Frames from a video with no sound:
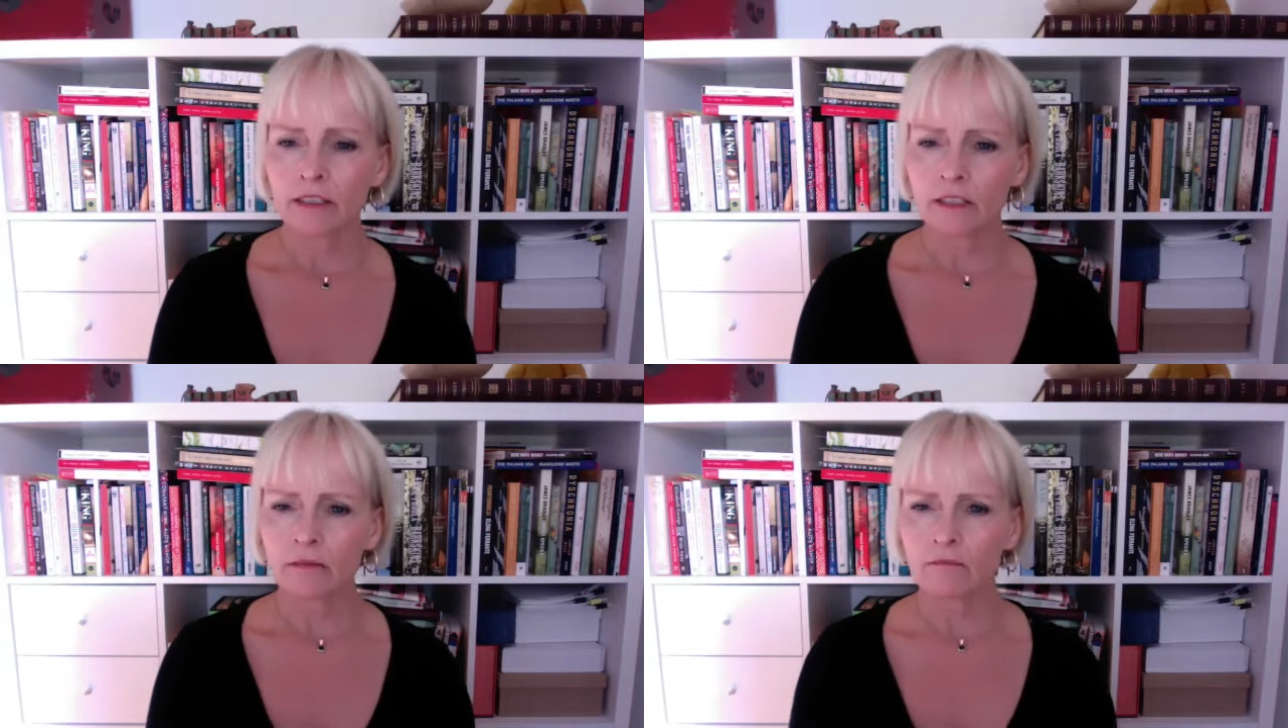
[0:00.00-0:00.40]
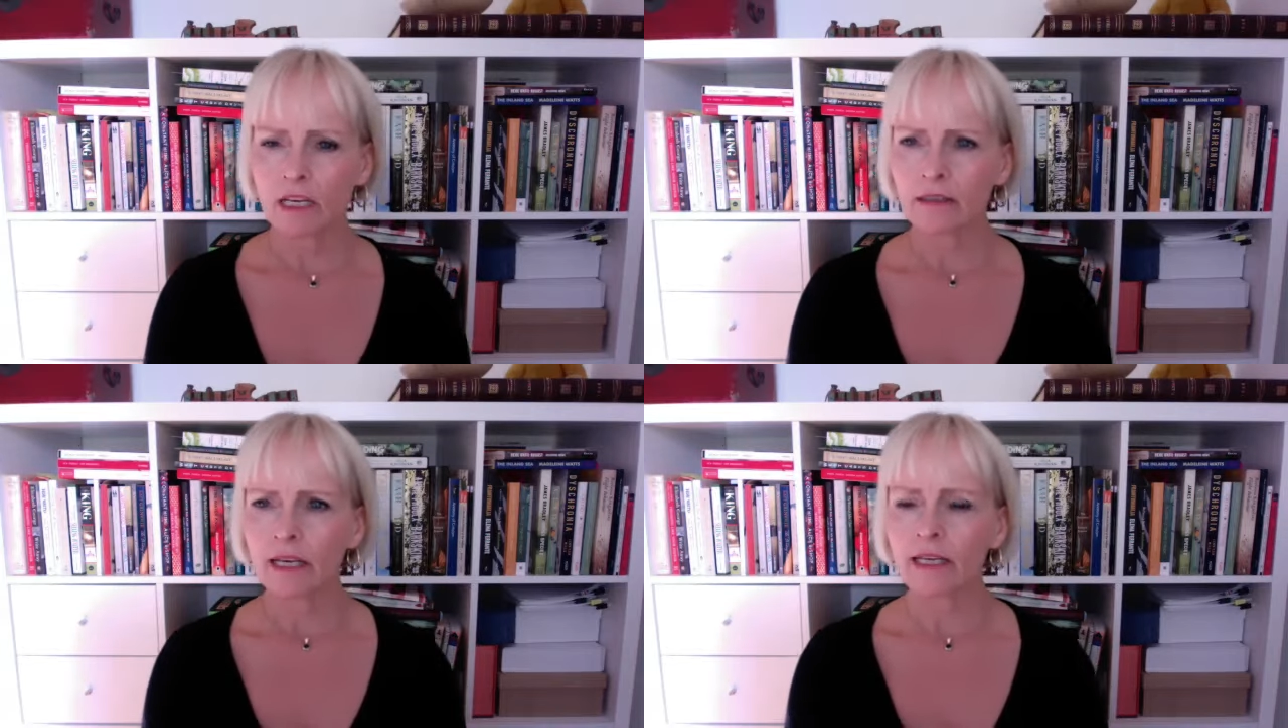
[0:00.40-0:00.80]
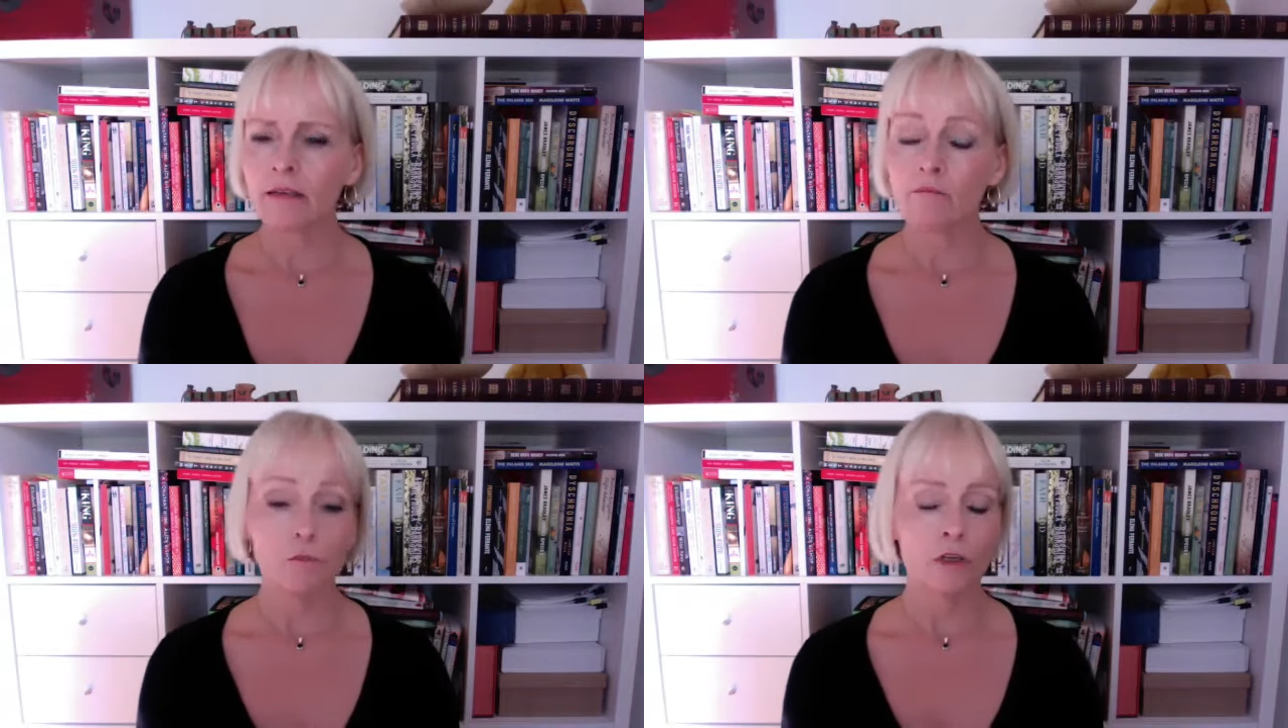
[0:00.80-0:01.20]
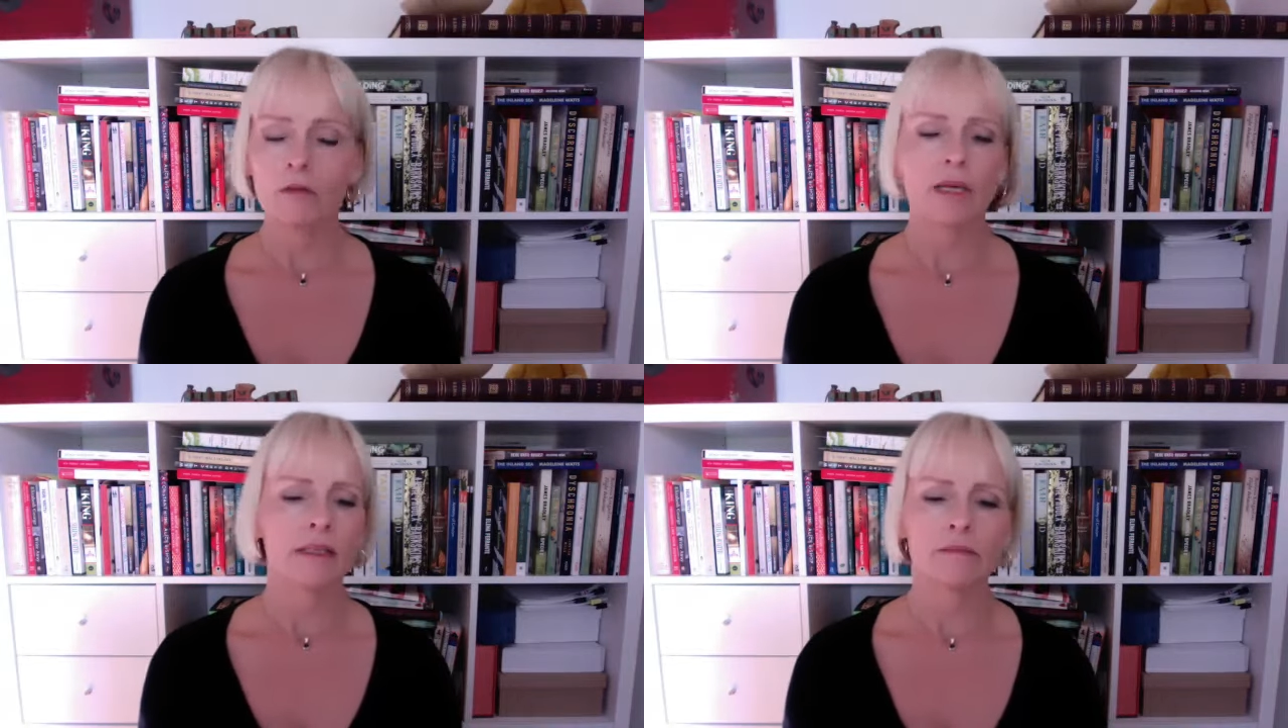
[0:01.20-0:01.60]
and, and they you know
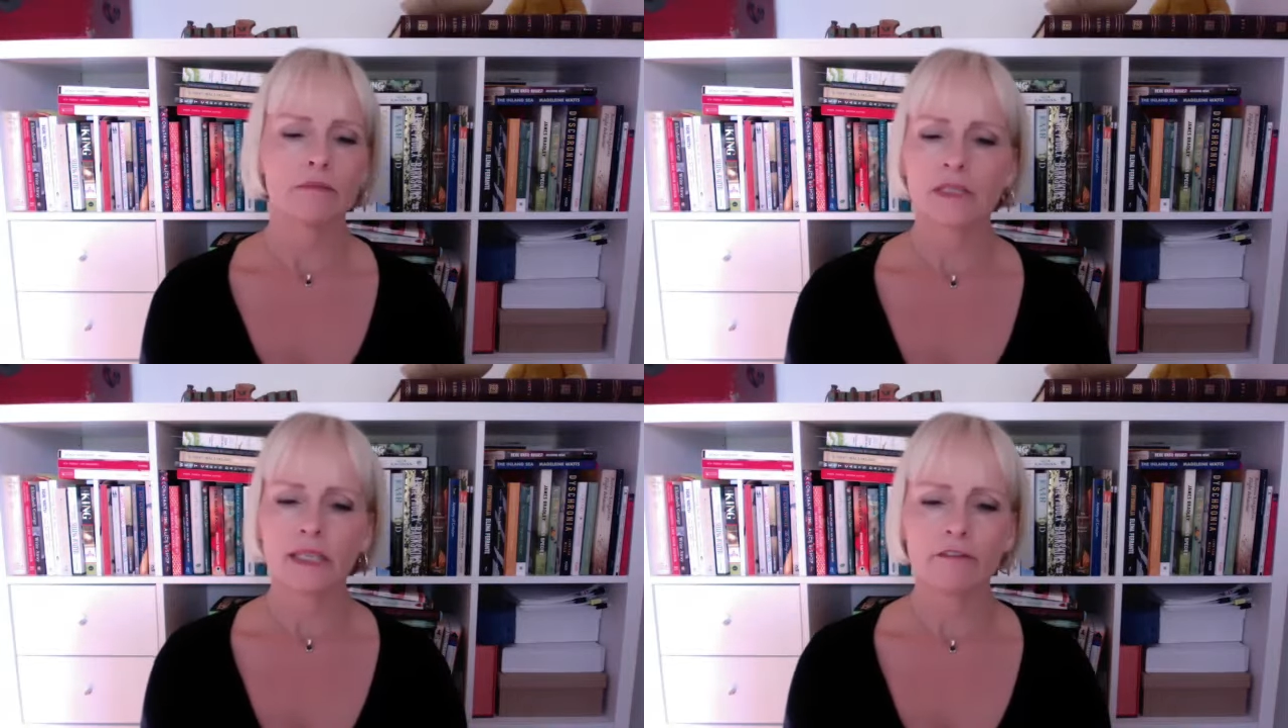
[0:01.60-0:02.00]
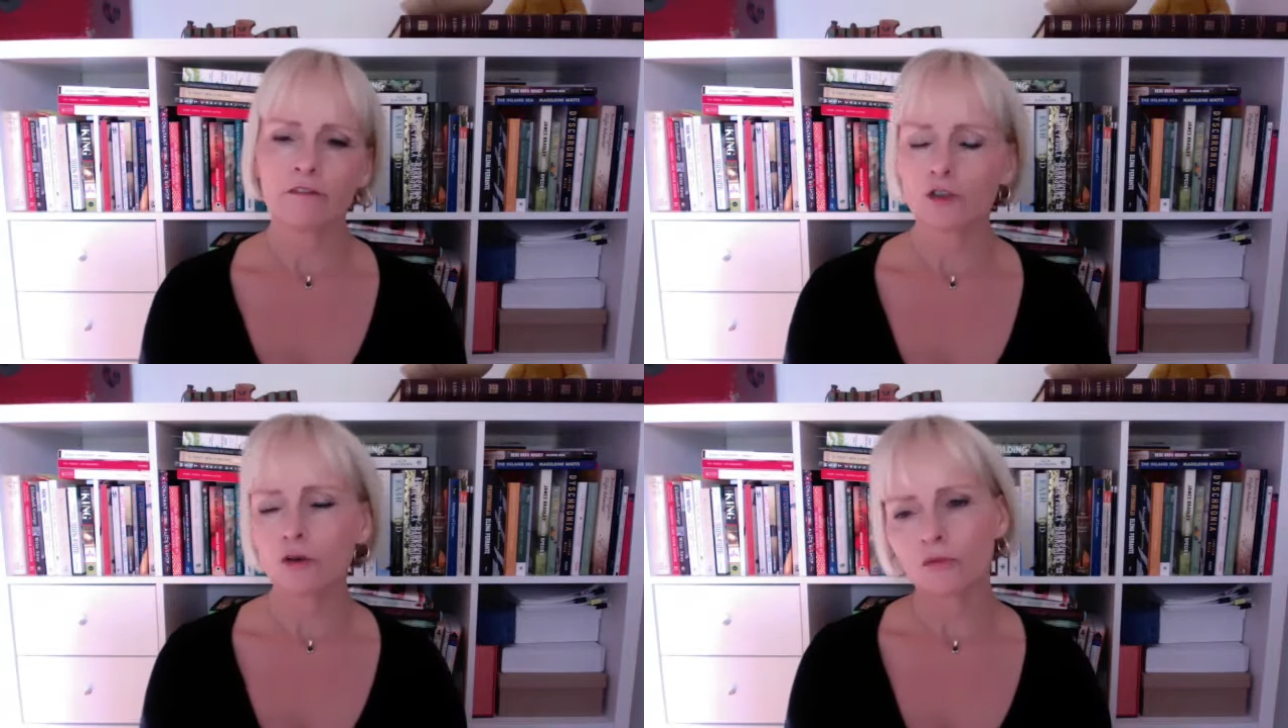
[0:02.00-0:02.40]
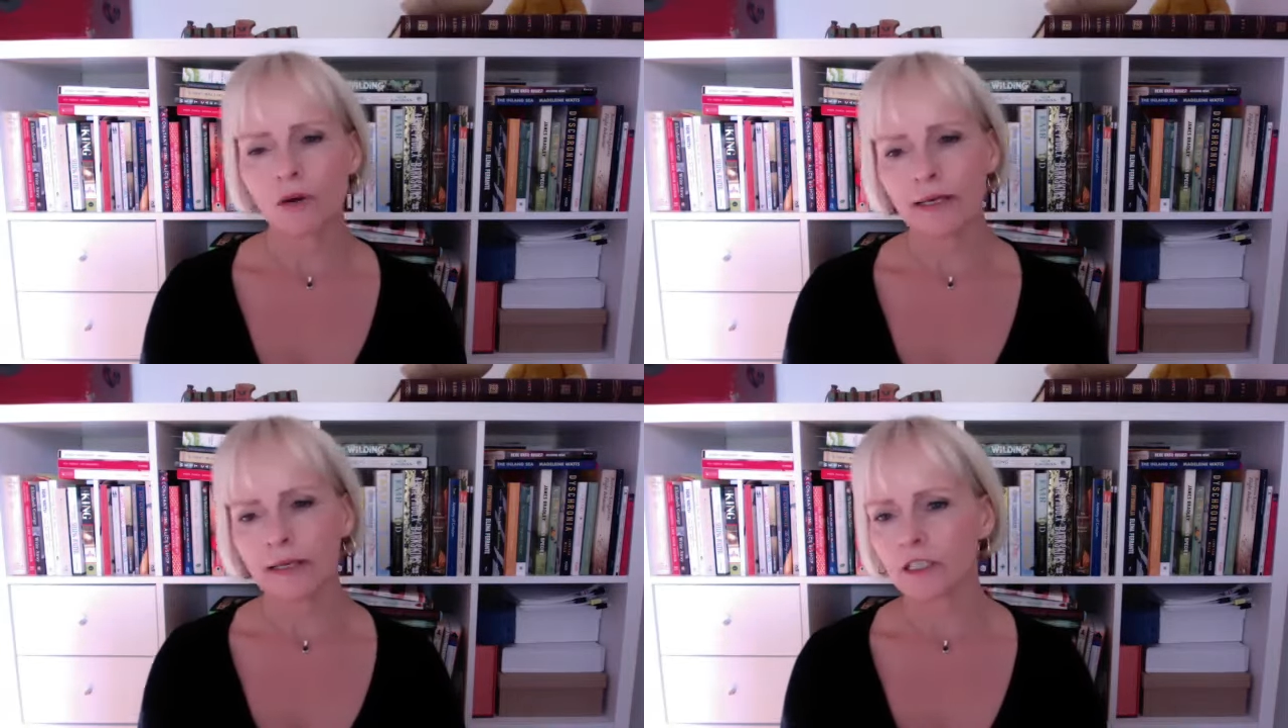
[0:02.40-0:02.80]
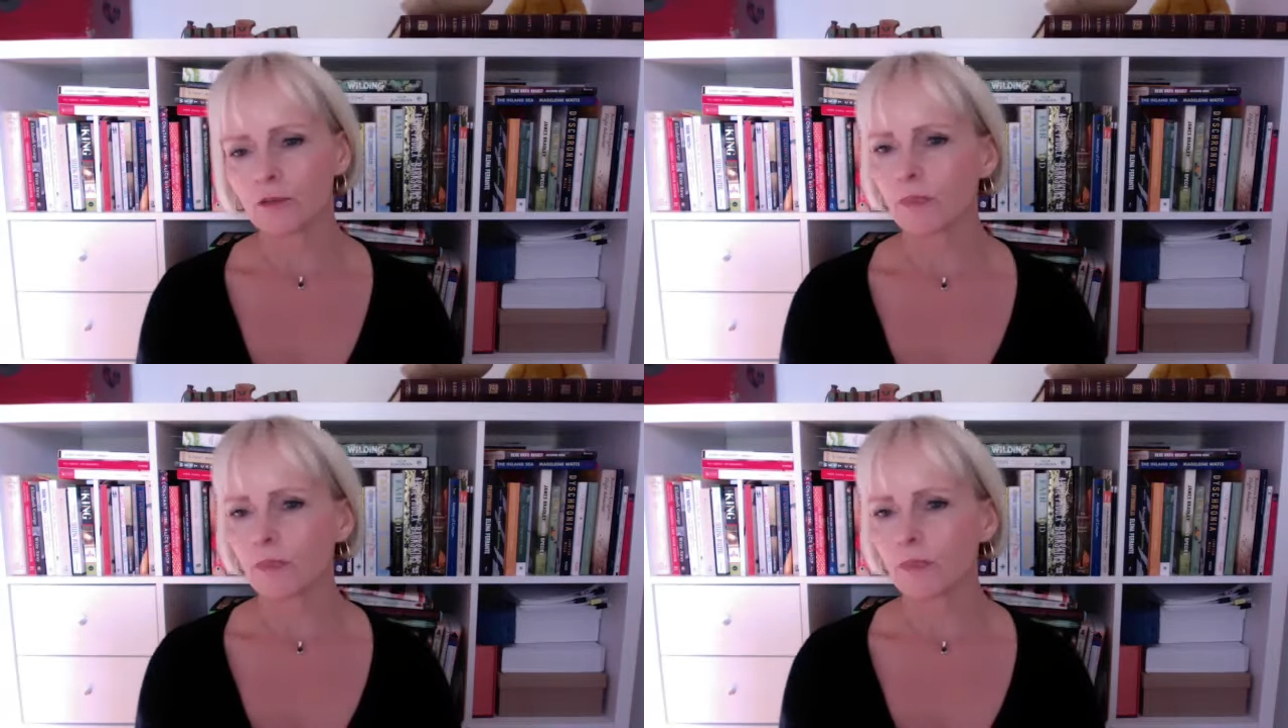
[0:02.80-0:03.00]
they said for sure write it,